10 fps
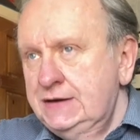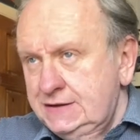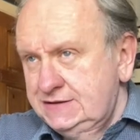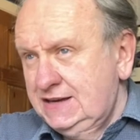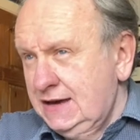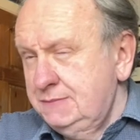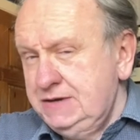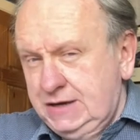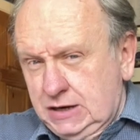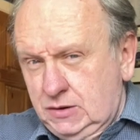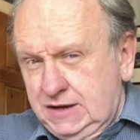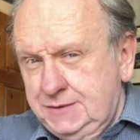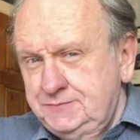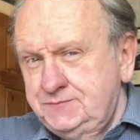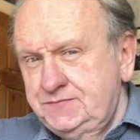to get me going,
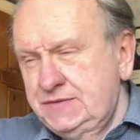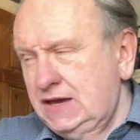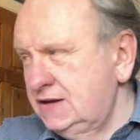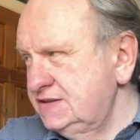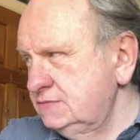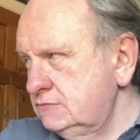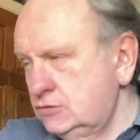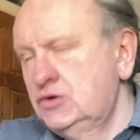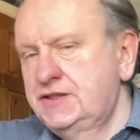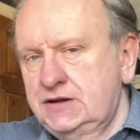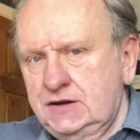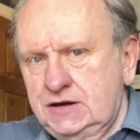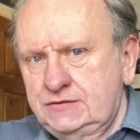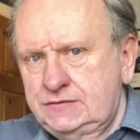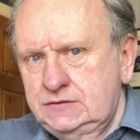and it's more than
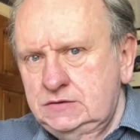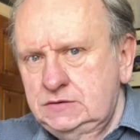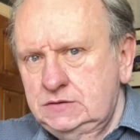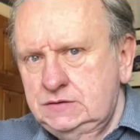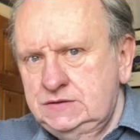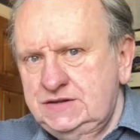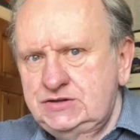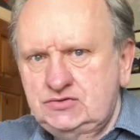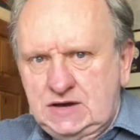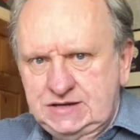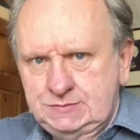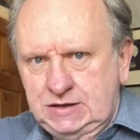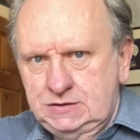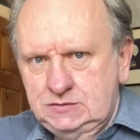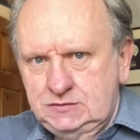enough to distract me
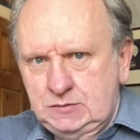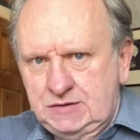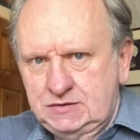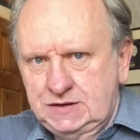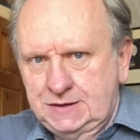from everything.